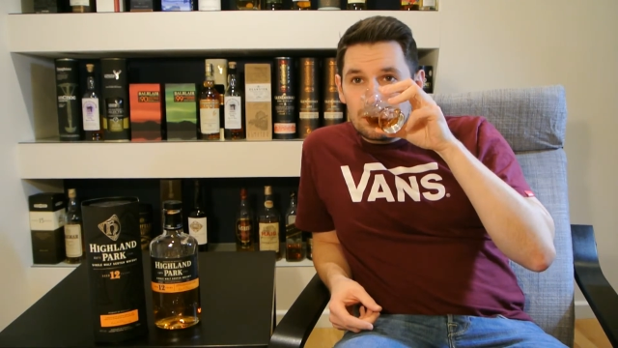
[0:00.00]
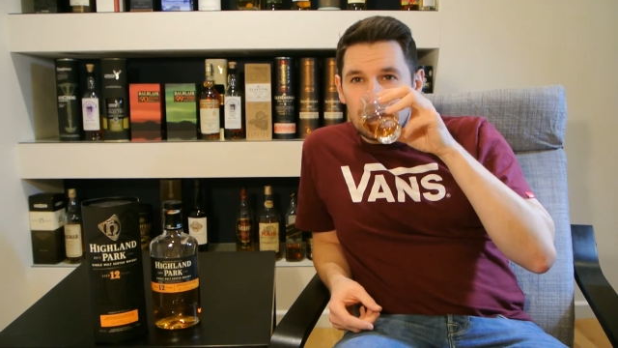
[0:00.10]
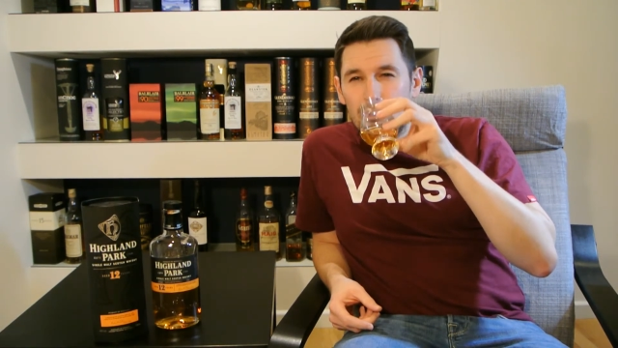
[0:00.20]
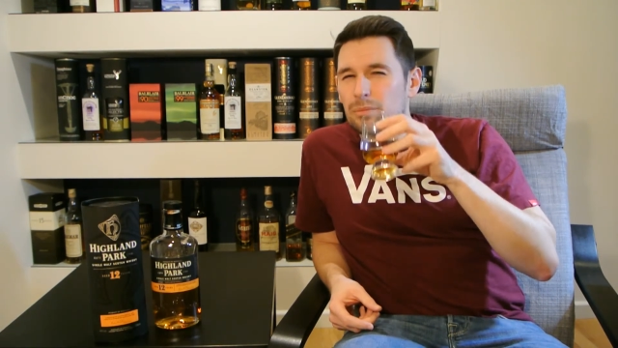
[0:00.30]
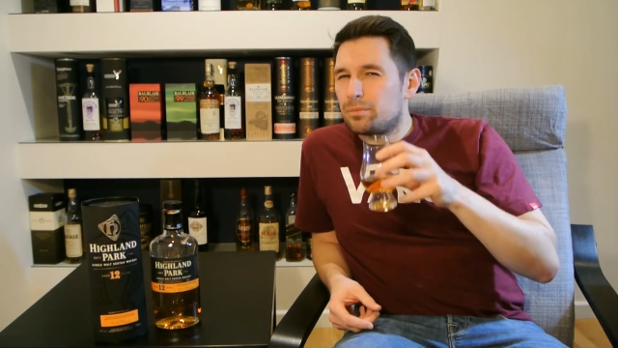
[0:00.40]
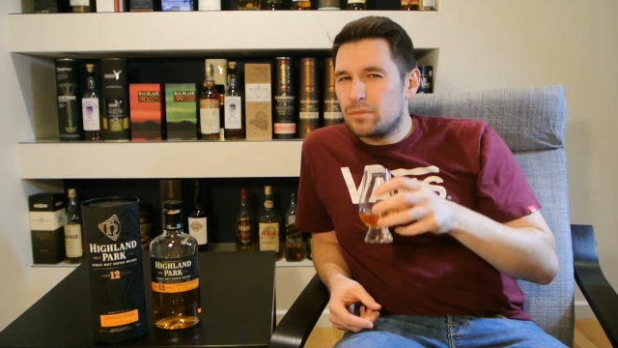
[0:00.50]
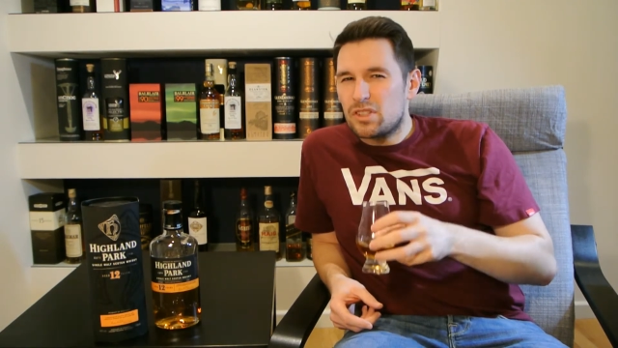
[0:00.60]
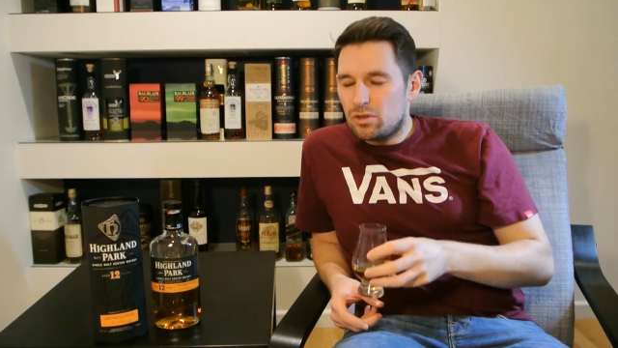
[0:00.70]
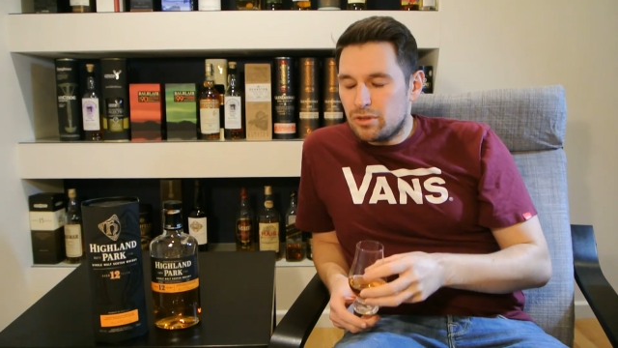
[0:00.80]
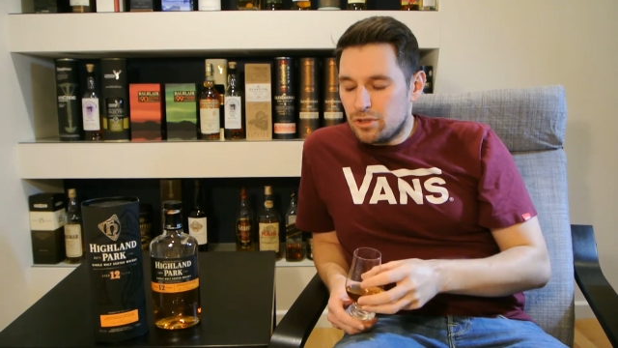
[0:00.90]
No, it's
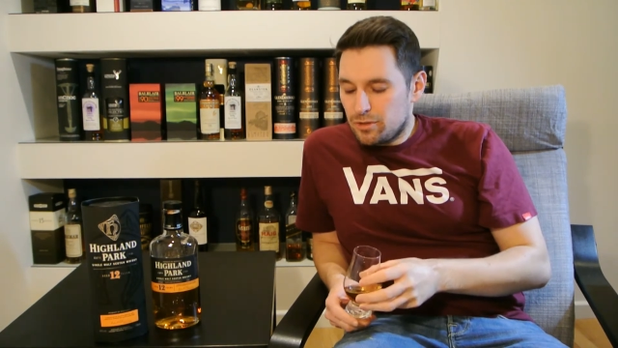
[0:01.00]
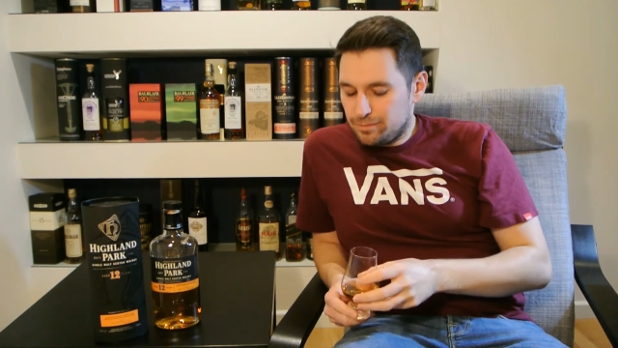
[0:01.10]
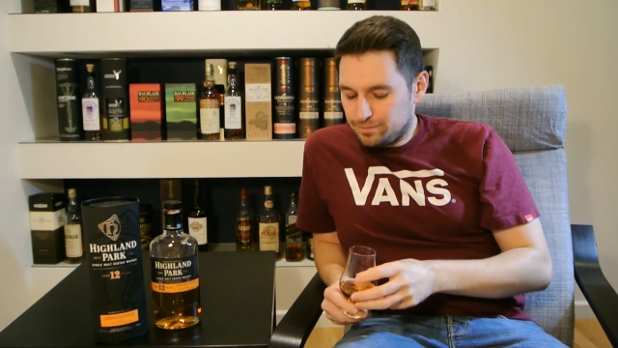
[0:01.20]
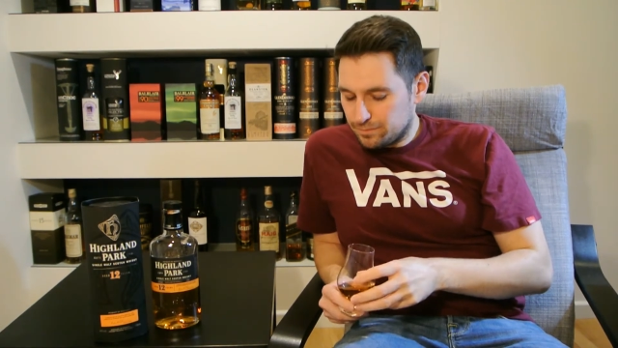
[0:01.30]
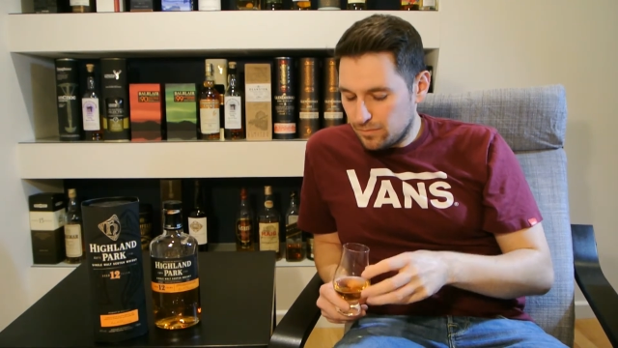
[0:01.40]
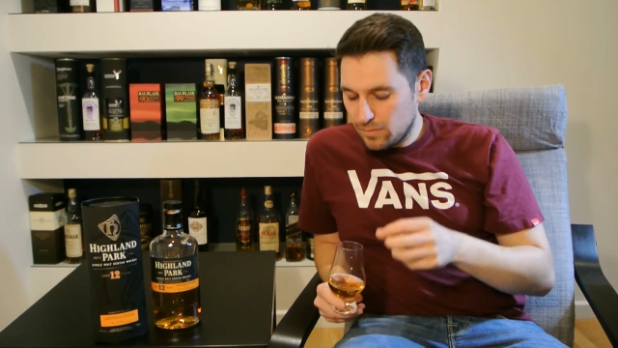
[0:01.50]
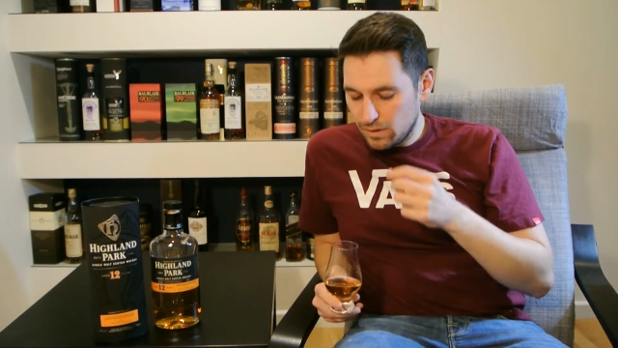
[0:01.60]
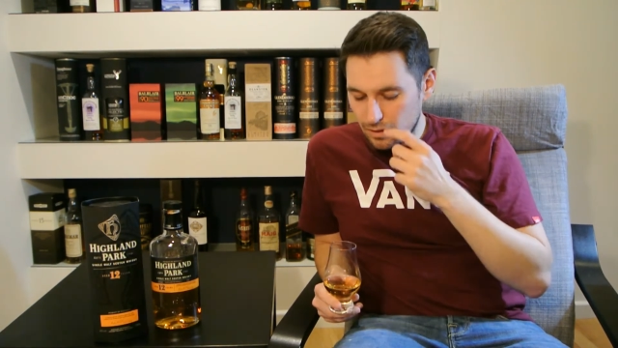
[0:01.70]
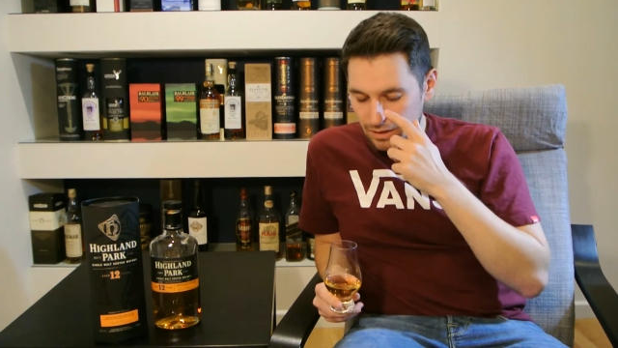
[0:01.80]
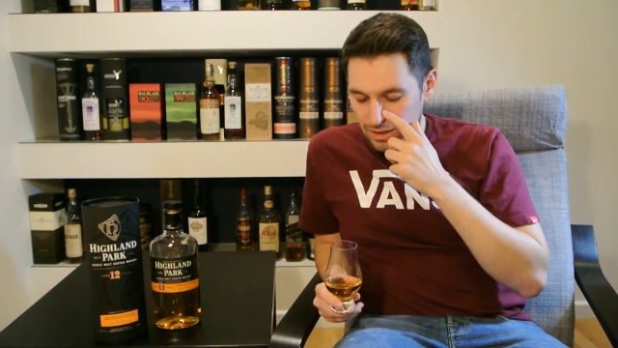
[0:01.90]
orange.
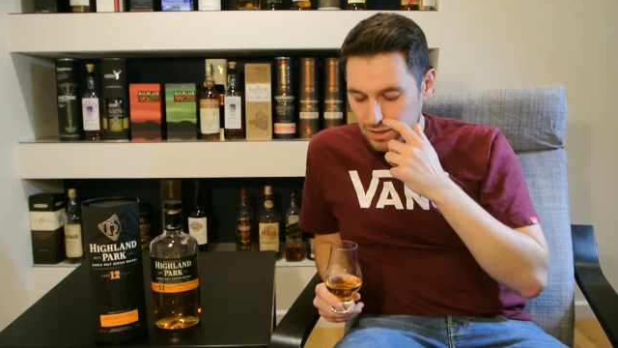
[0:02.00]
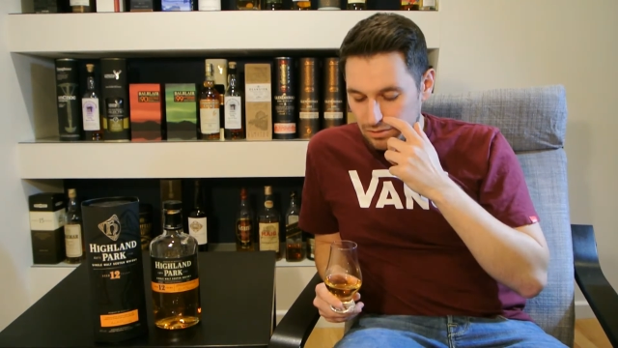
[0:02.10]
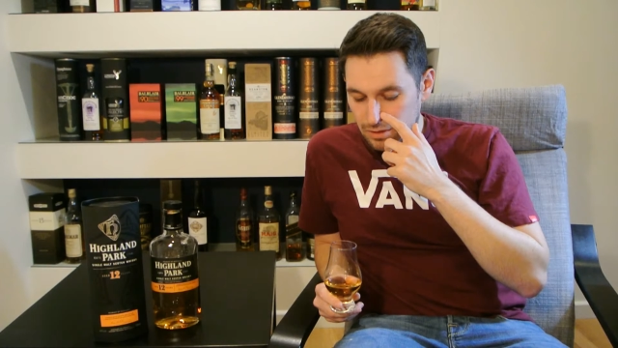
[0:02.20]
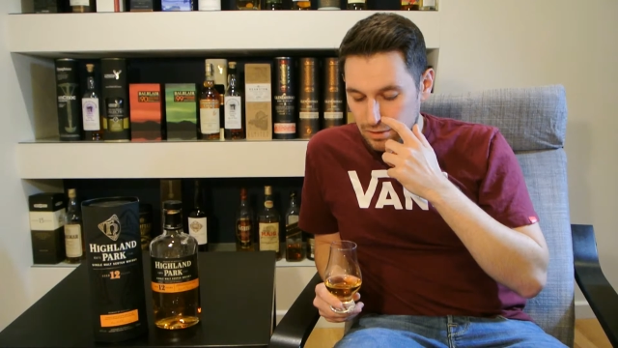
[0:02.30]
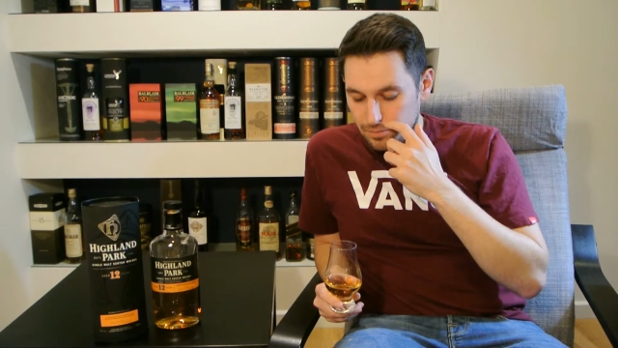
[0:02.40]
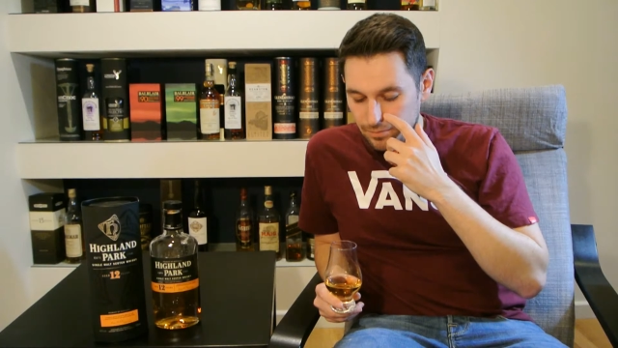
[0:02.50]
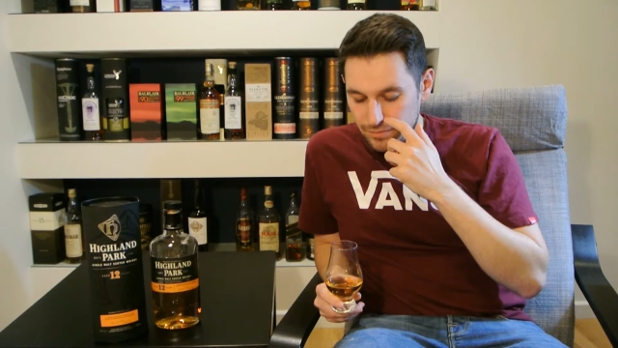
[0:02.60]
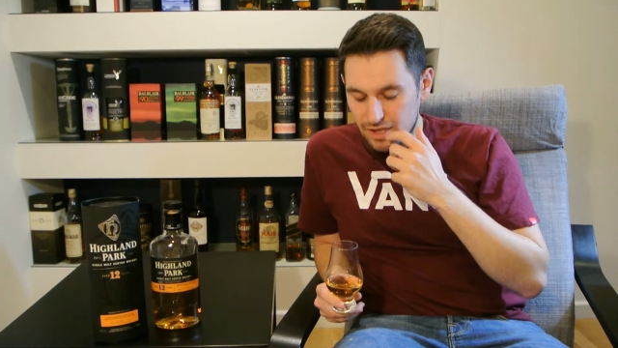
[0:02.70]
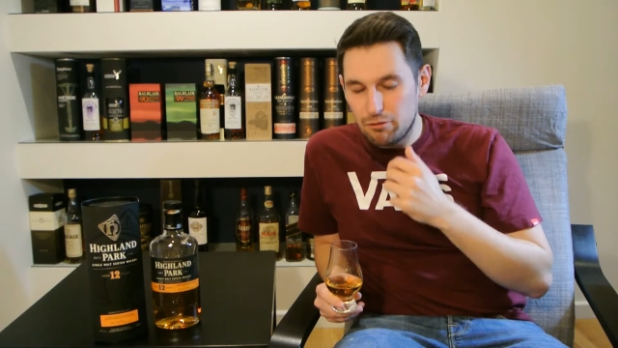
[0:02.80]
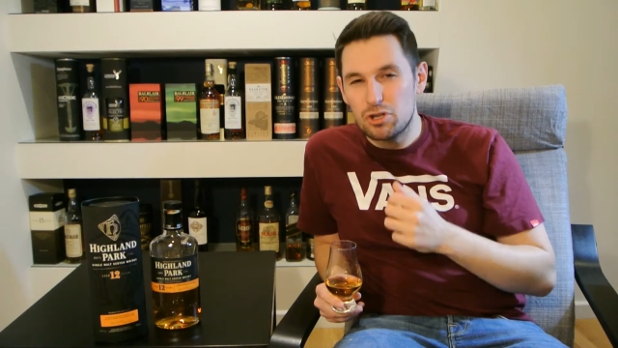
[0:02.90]
It is orange.
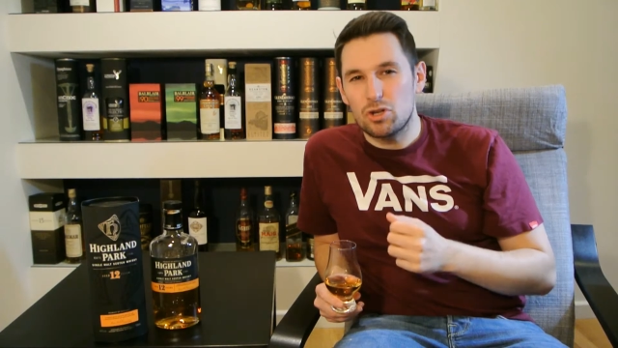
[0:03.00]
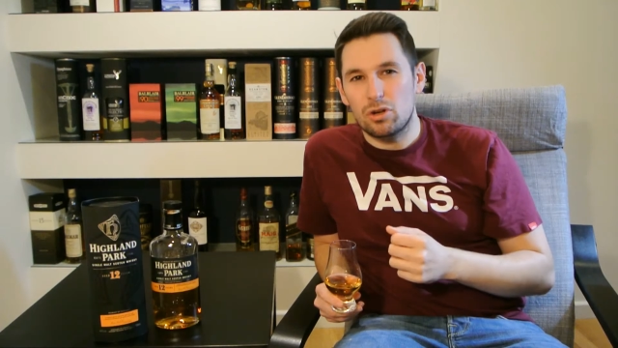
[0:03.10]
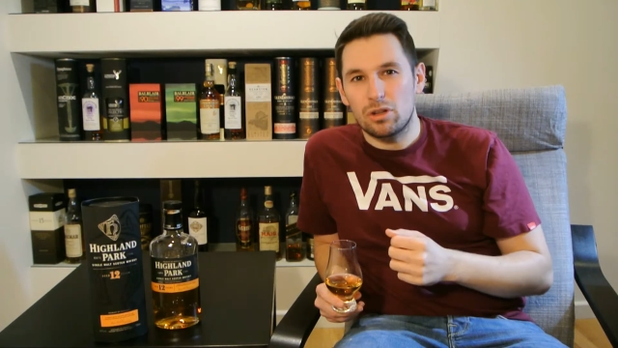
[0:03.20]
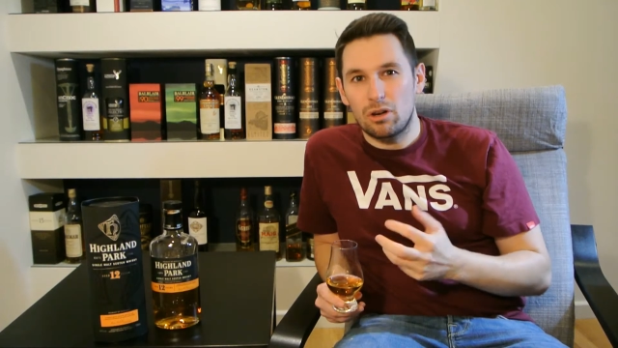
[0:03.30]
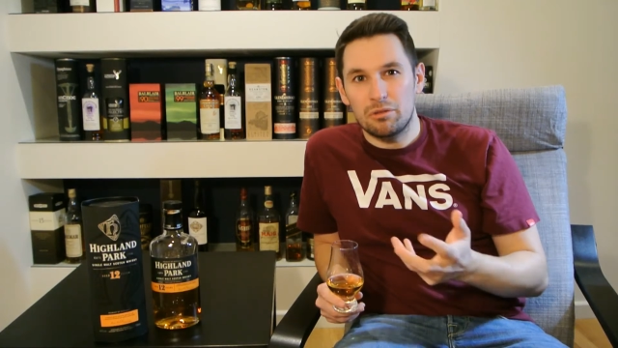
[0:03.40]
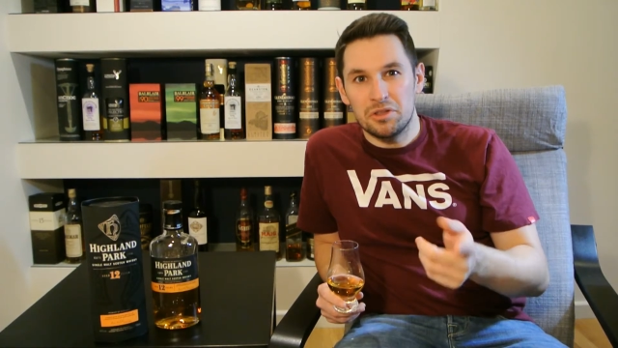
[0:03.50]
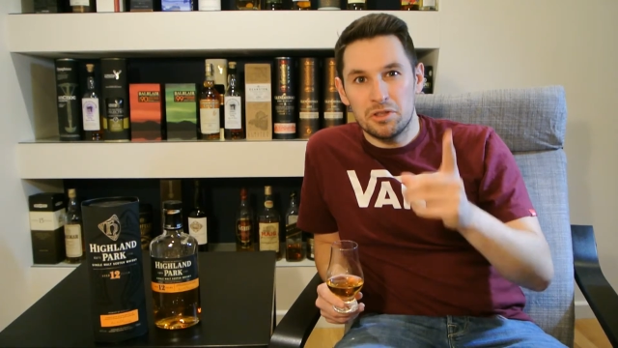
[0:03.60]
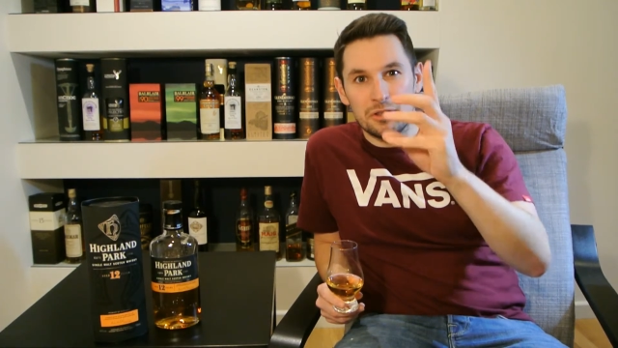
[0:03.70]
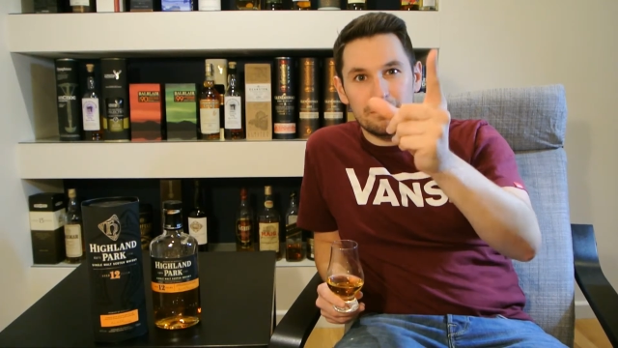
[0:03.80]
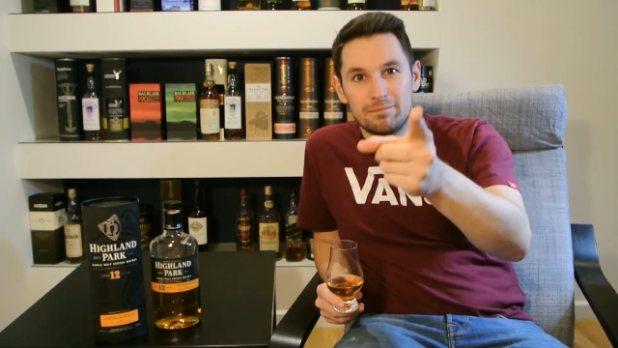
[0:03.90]
Terry's chocolate
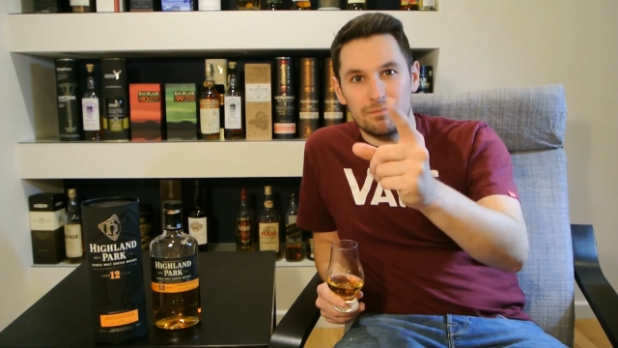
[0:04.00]
orange.